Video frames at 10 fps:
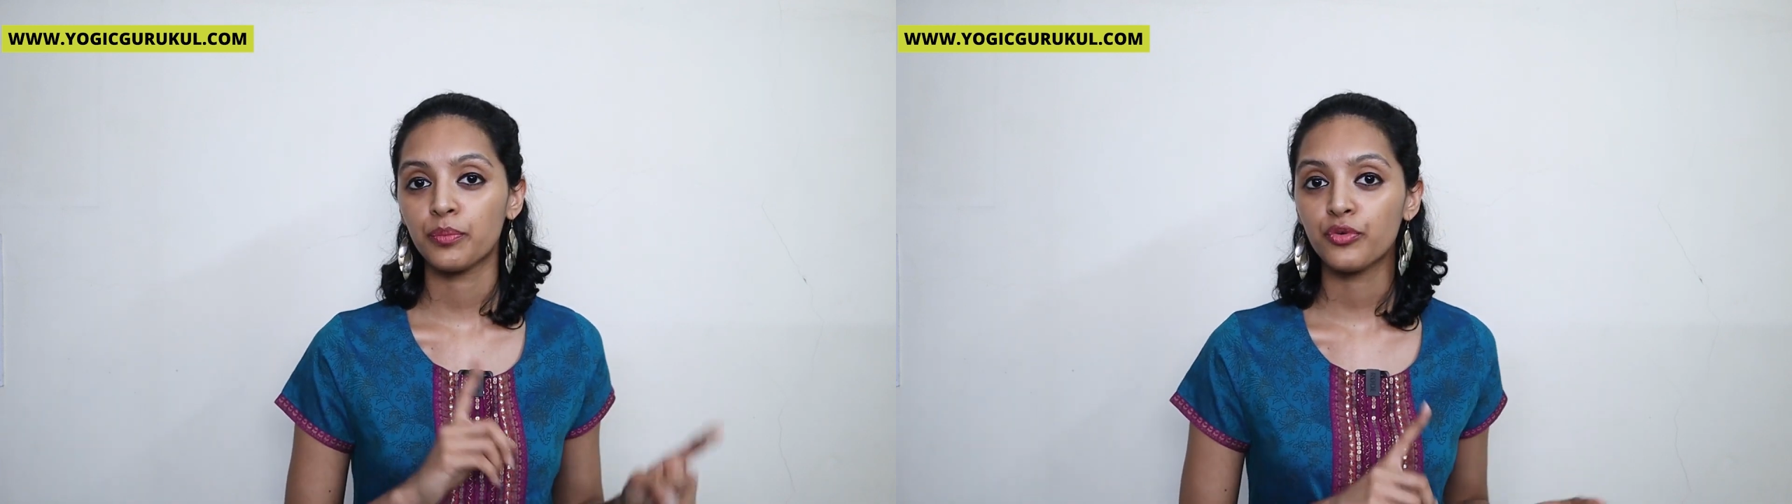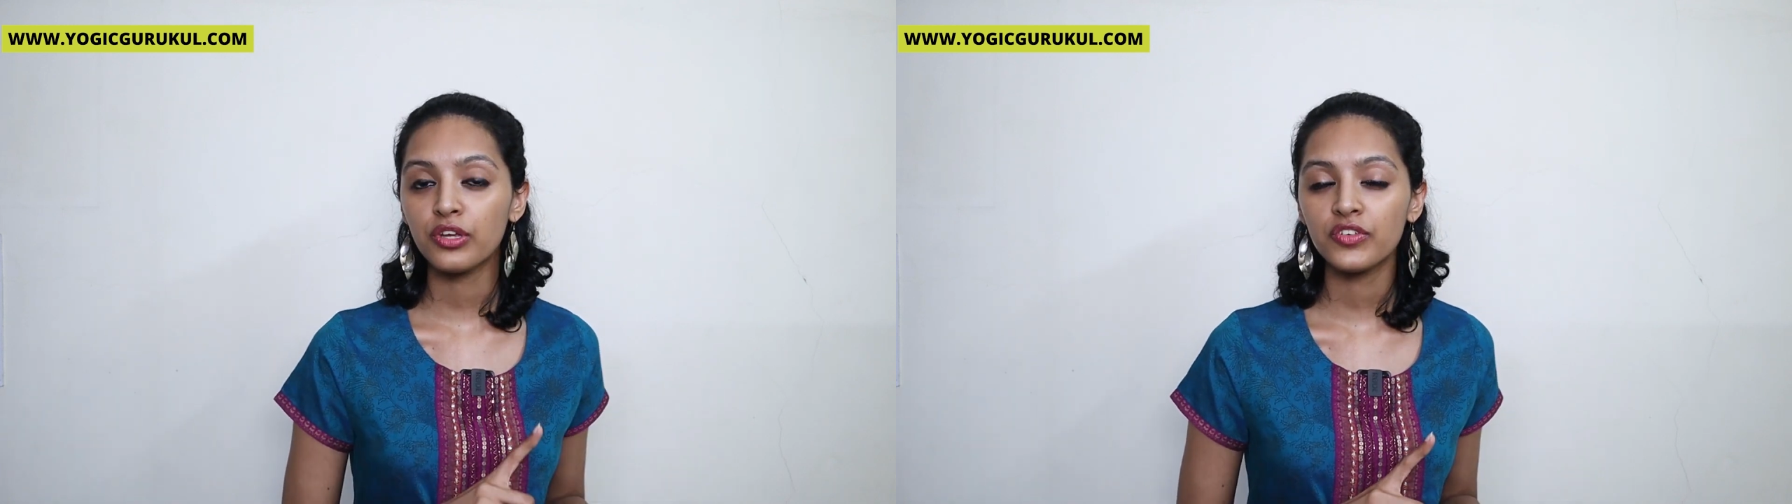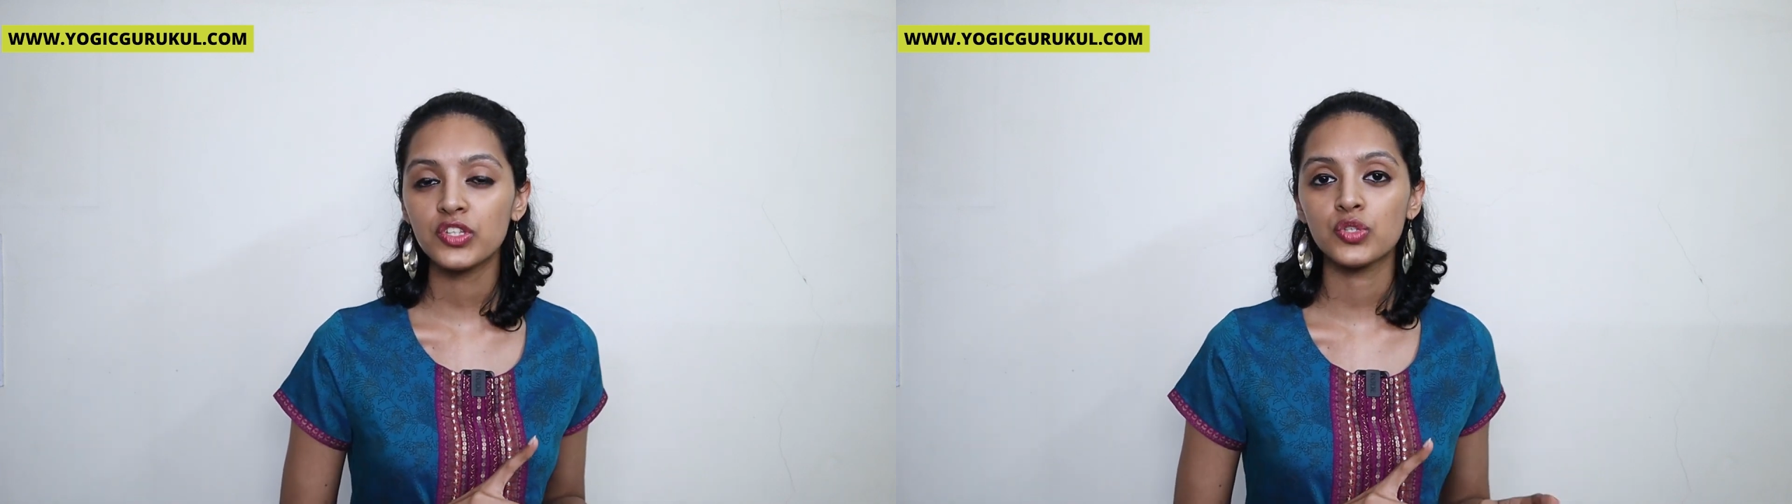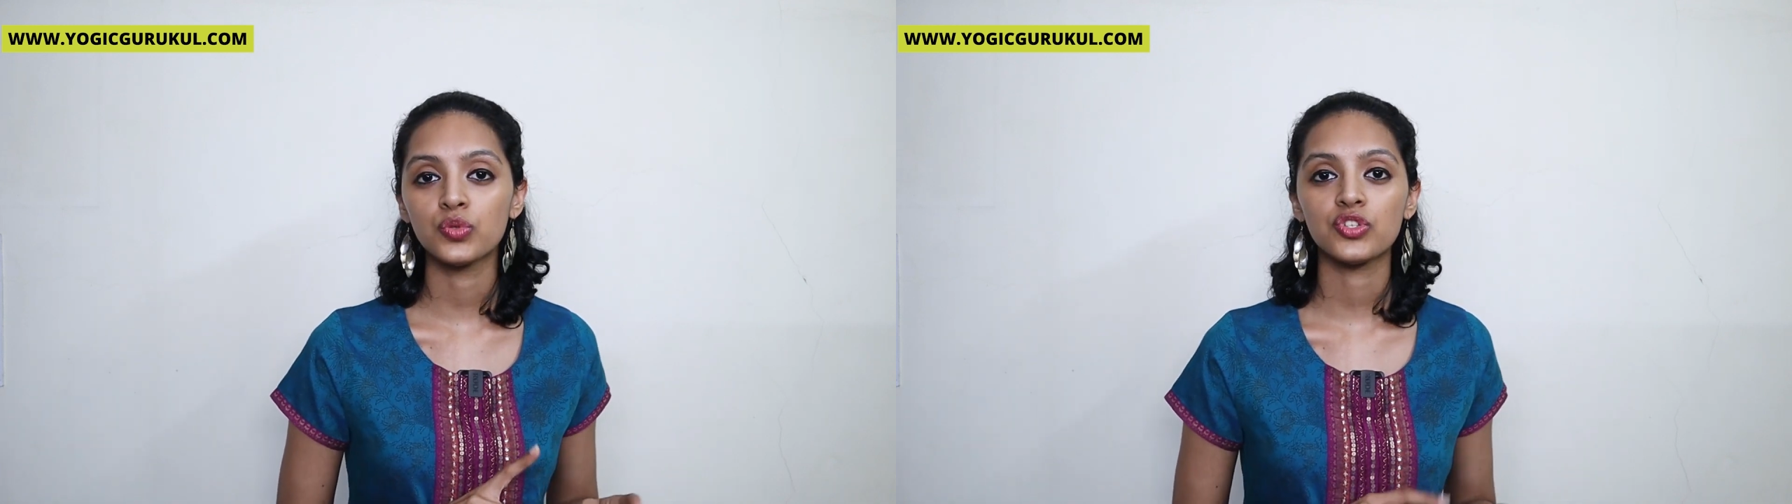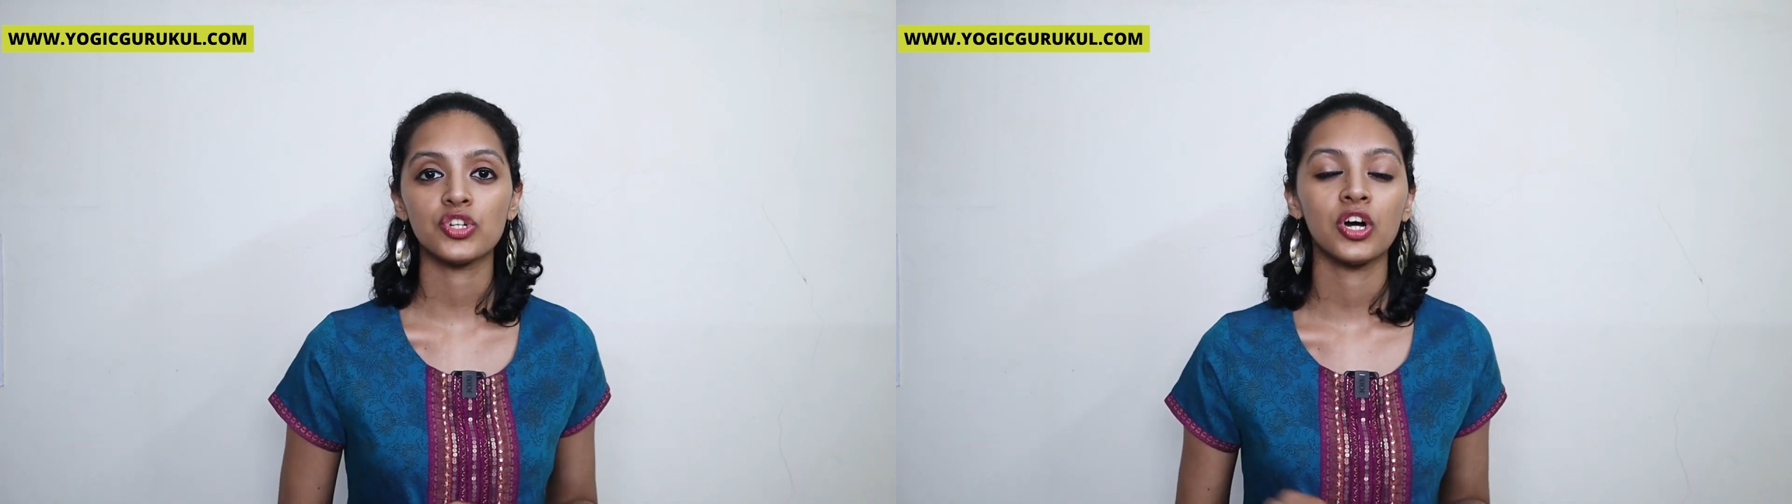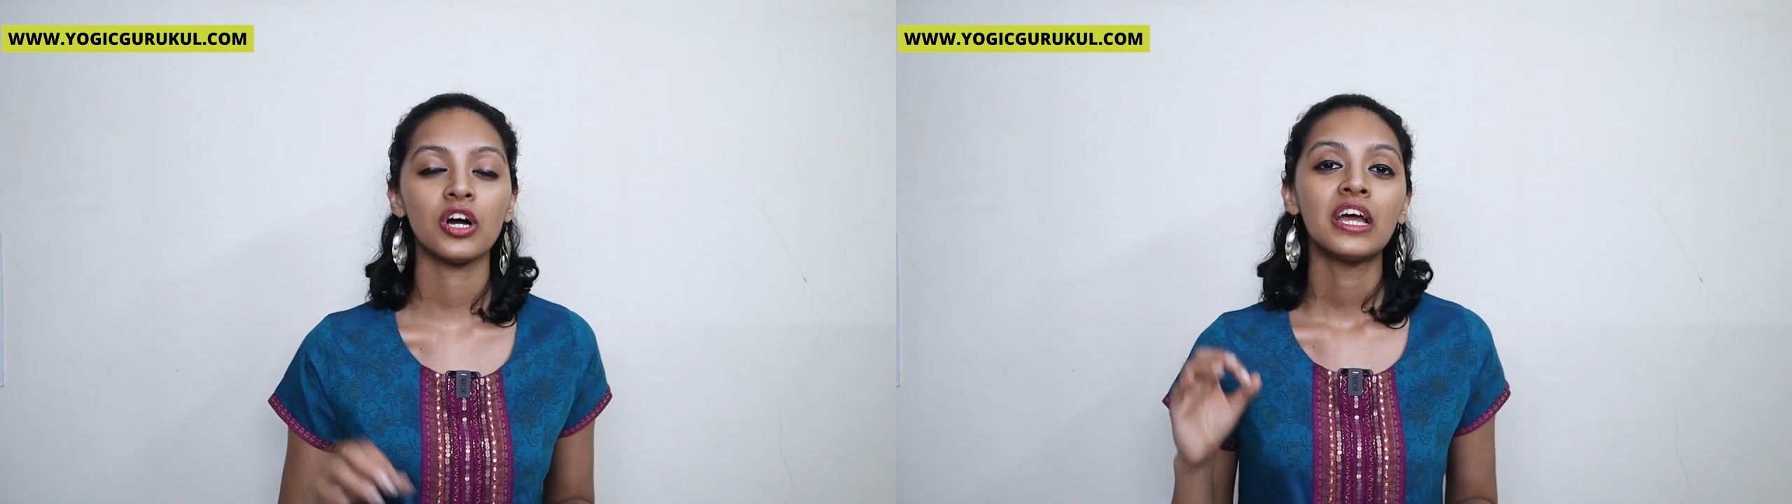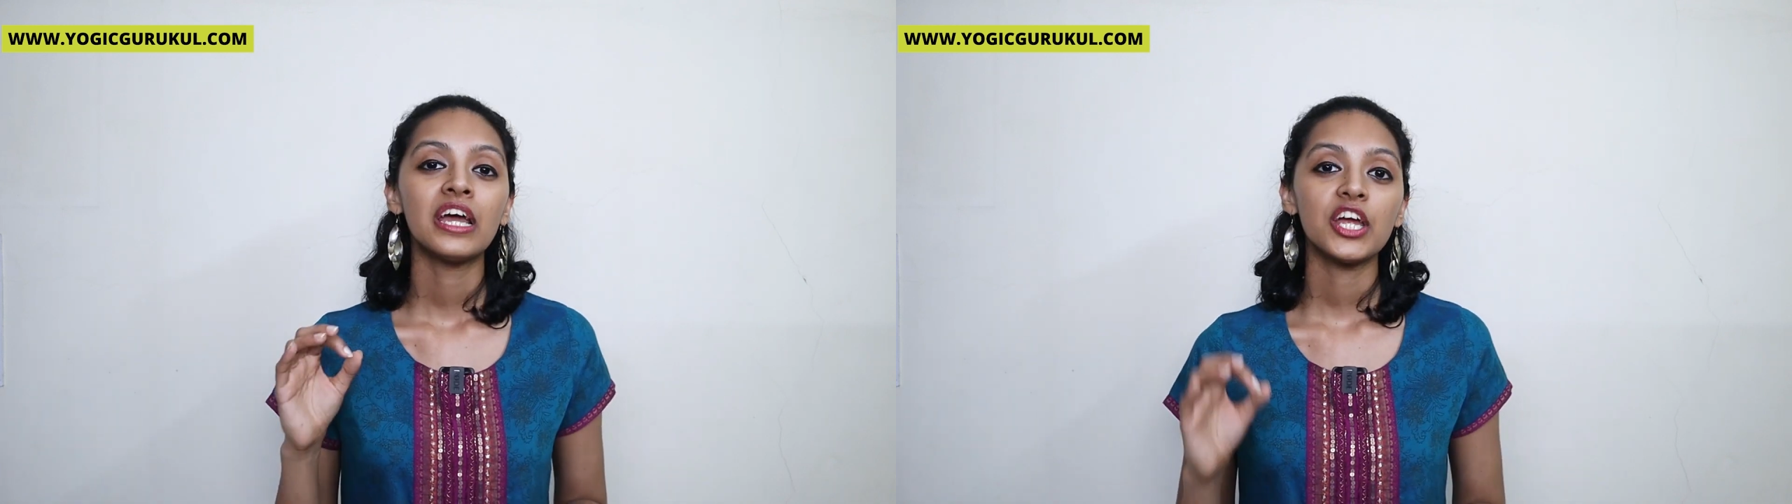the previous sutra,